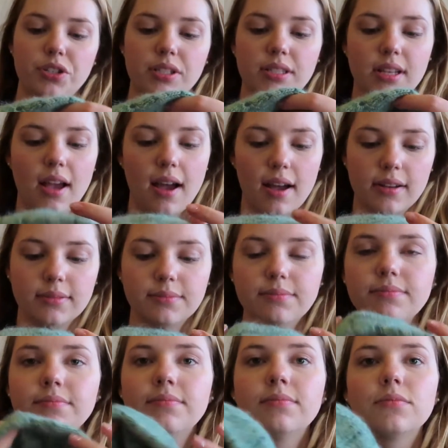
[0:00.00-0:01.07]
is
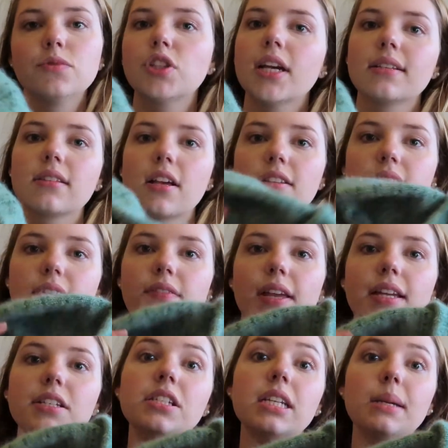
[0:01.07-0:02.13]
has lots of
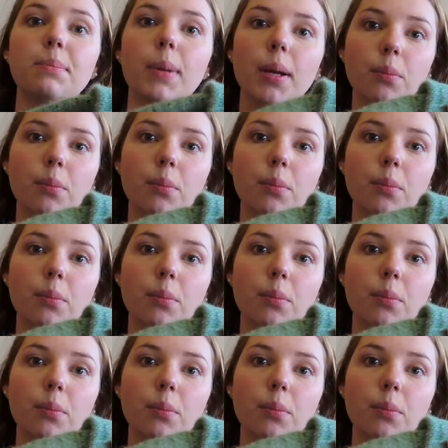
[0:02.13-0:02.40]
like deep